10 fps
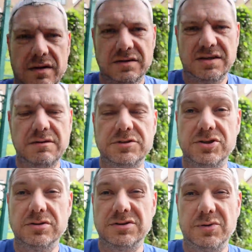So that was
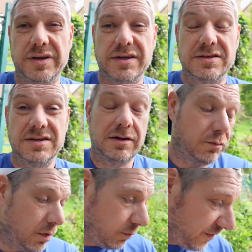short and sweet. So
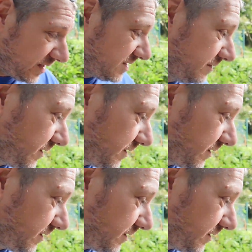what Vix and I've